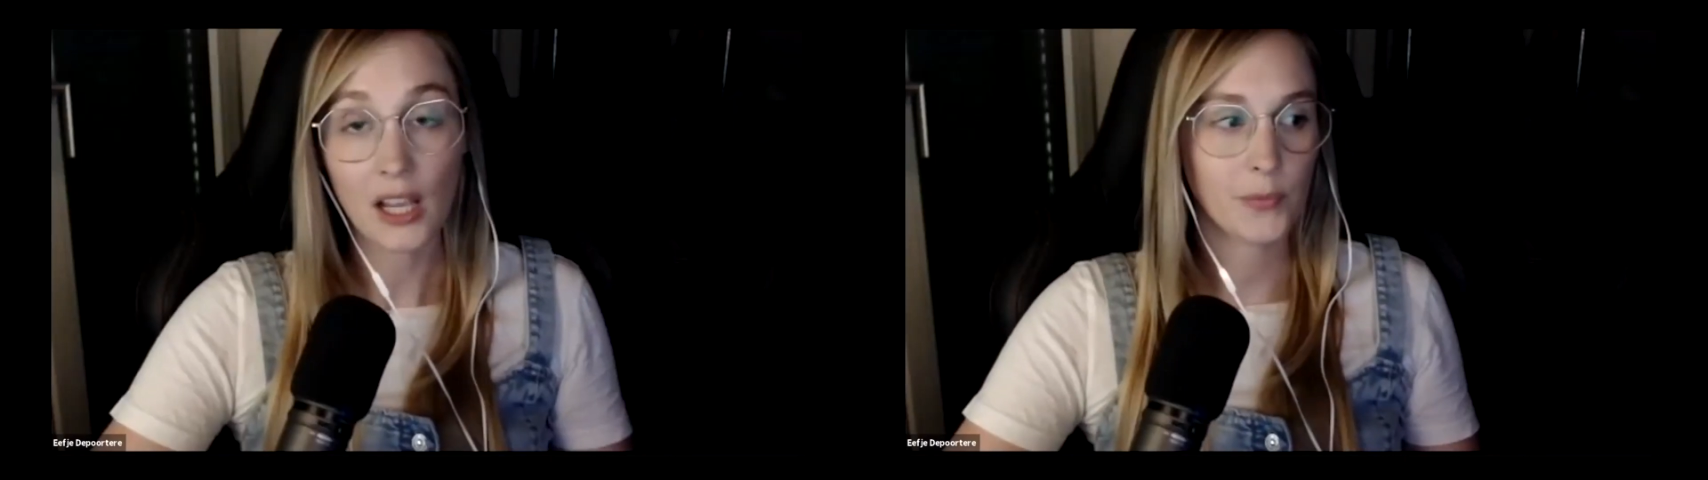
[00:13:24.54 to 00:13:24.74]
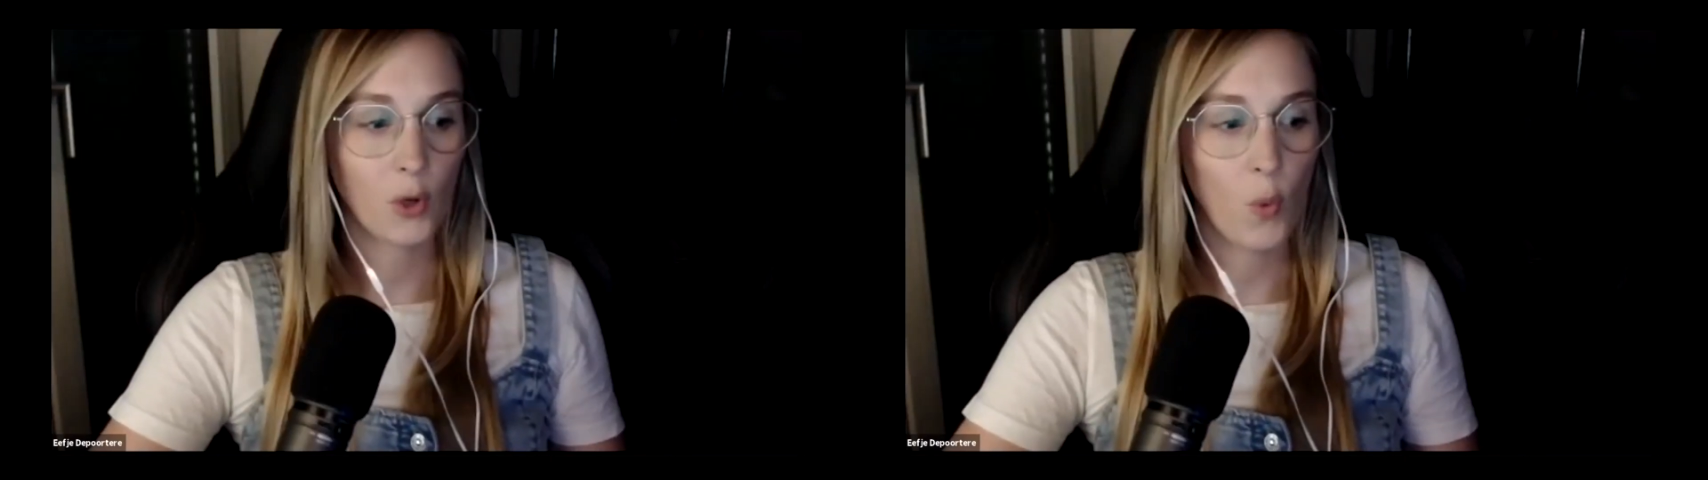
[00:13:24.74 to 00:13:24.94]

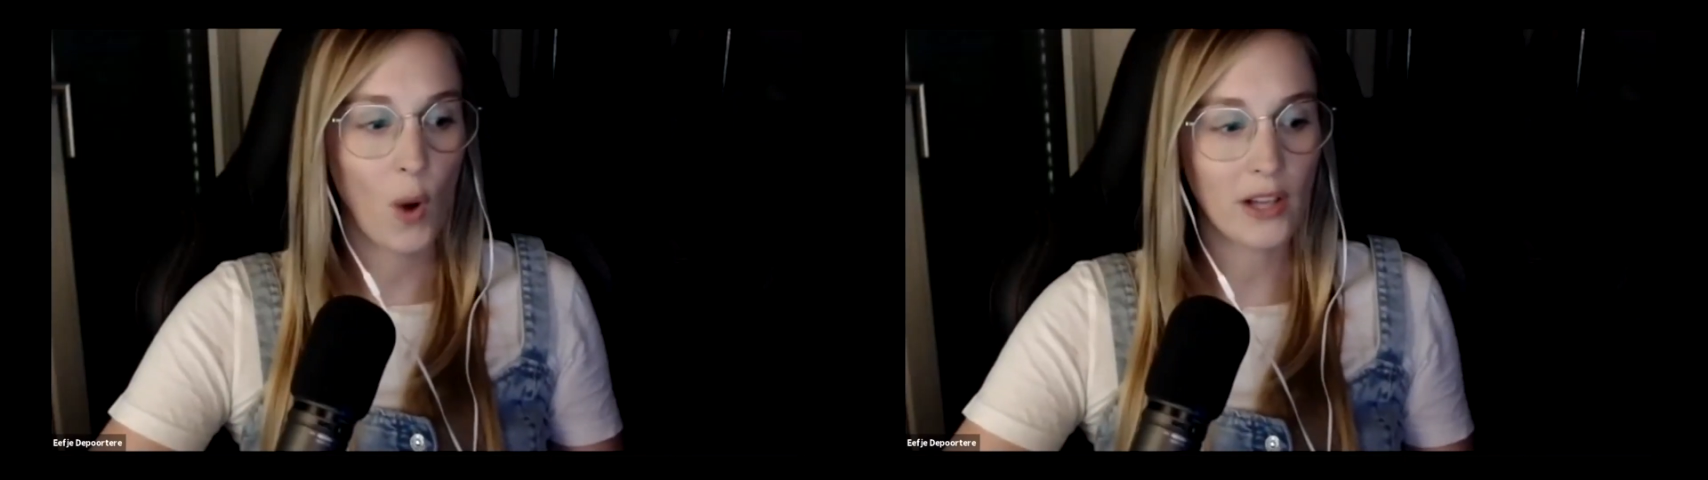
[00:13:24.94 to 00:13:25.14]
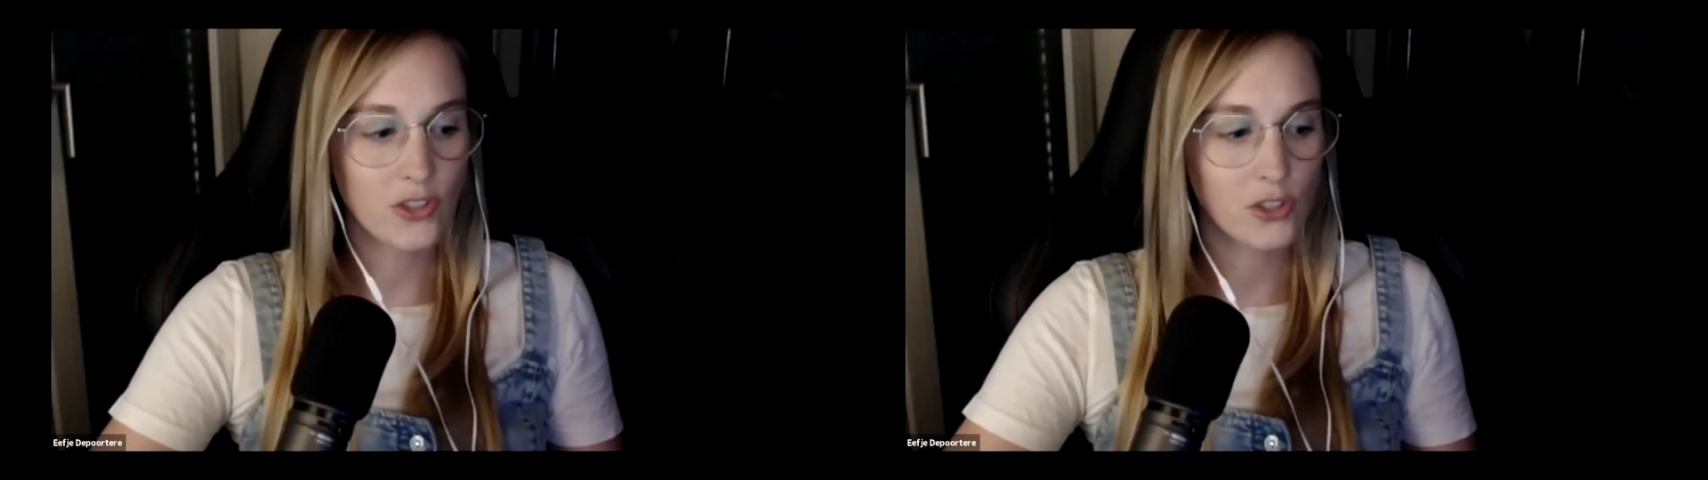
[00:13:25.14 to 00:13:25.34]

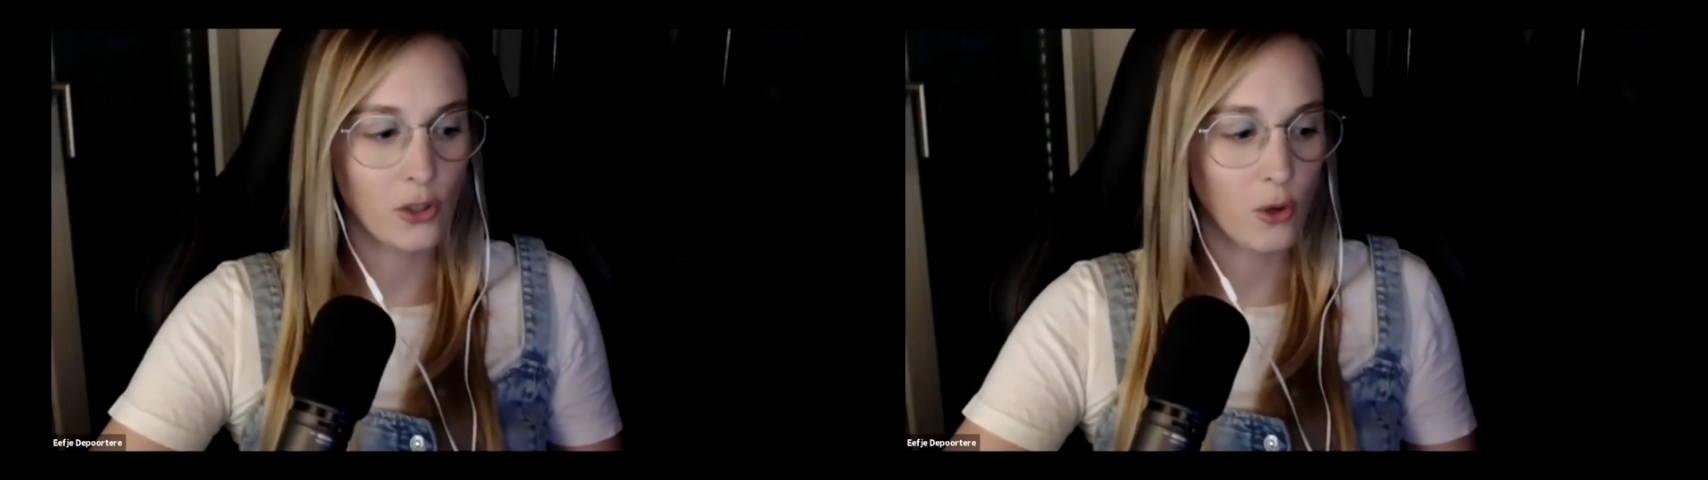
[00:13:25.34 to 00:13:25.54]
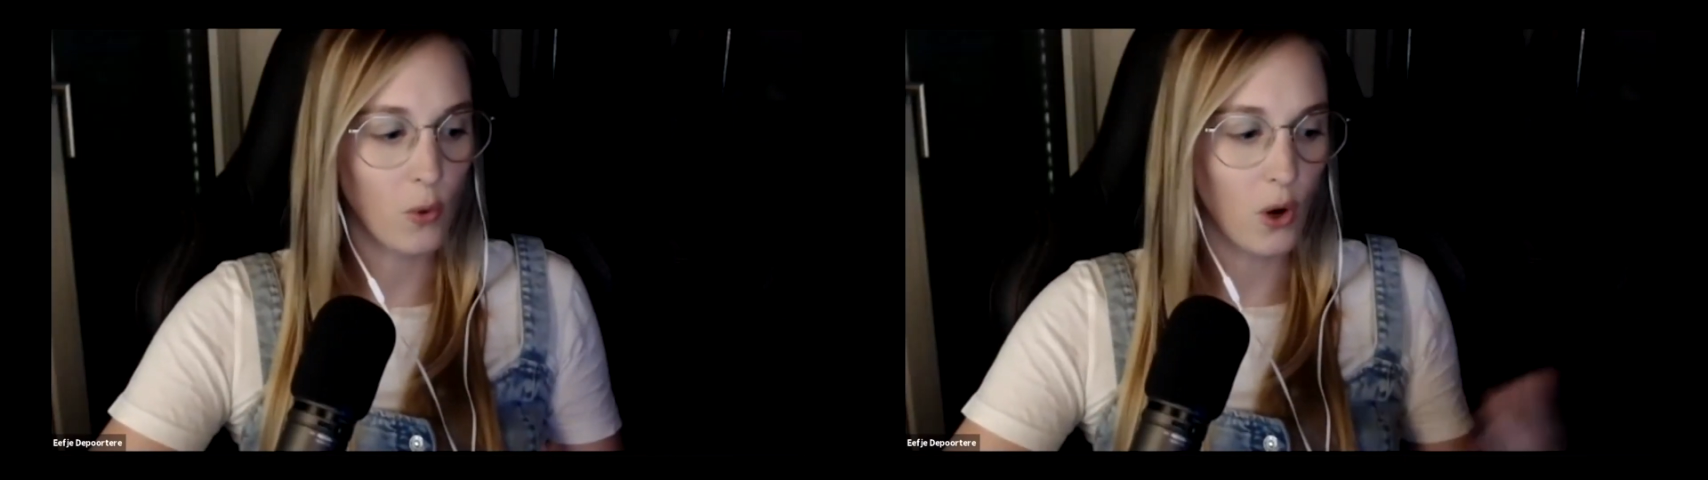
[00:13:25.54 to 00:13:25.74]
whilst, you
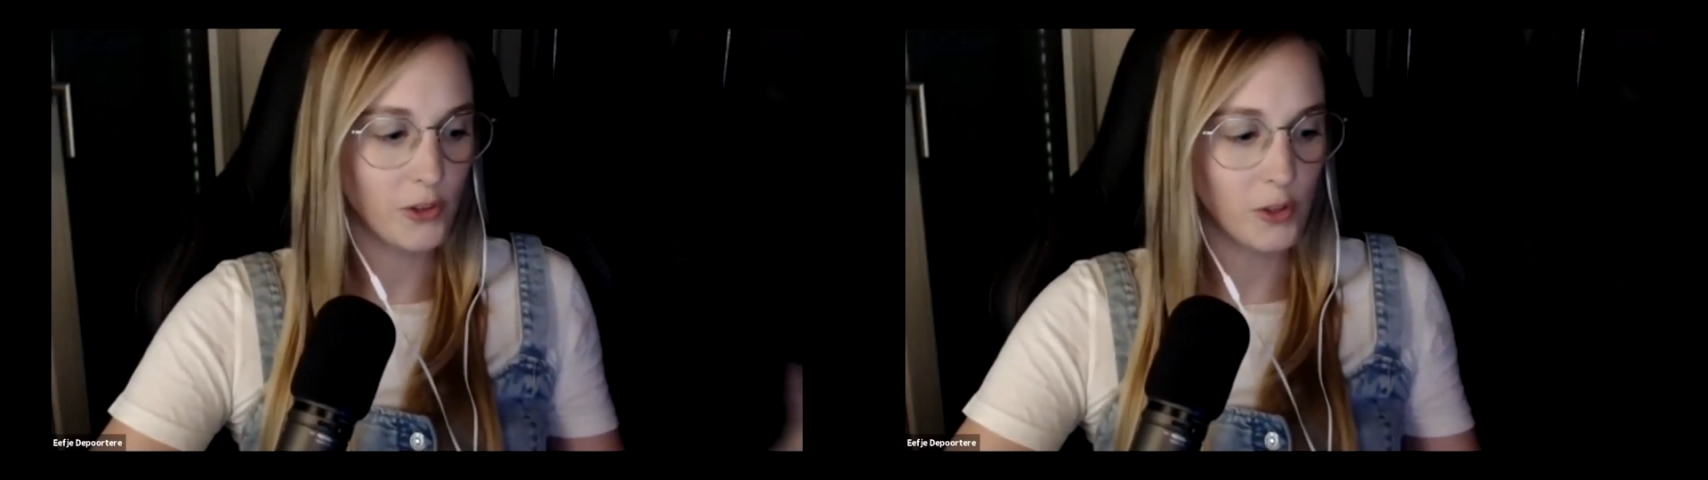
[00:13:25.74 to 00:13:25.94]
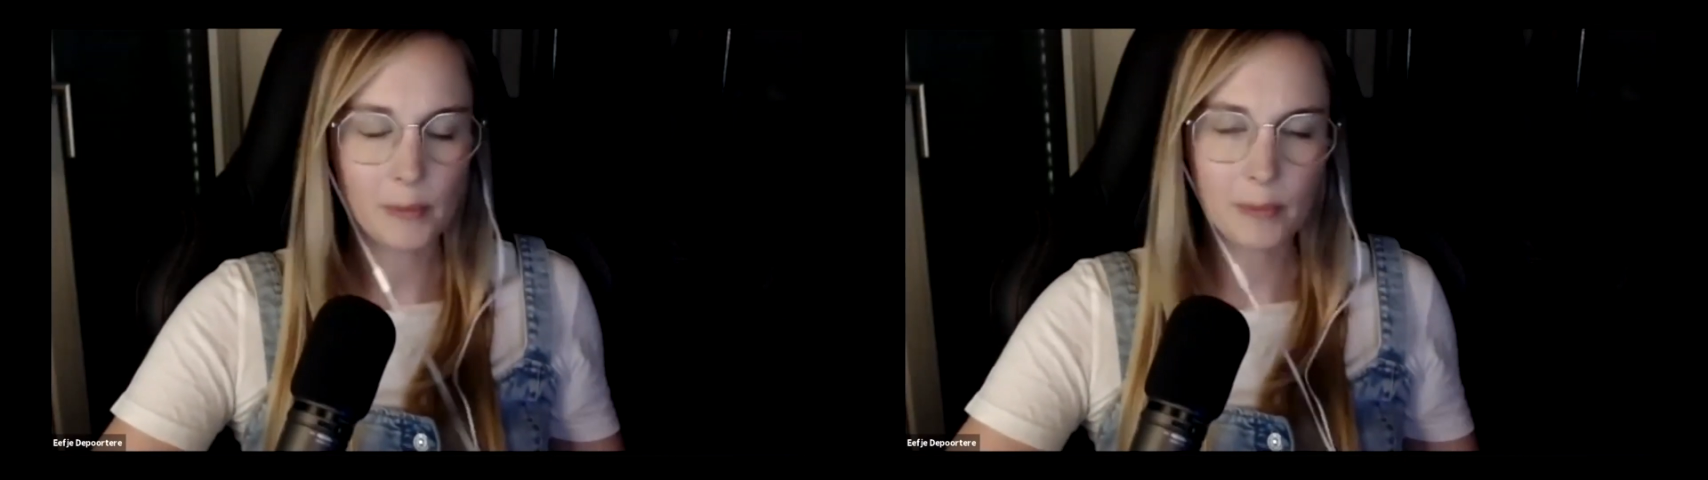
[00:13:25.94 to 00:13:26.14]
know,
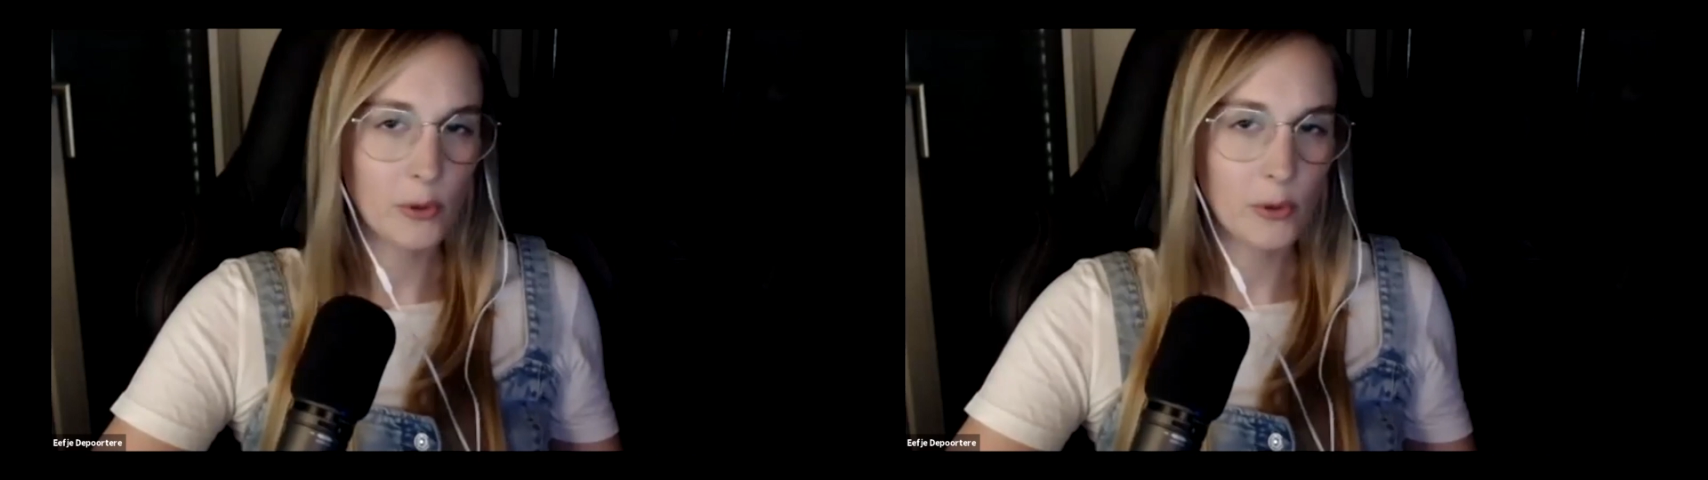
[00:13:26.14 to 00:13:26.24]
other people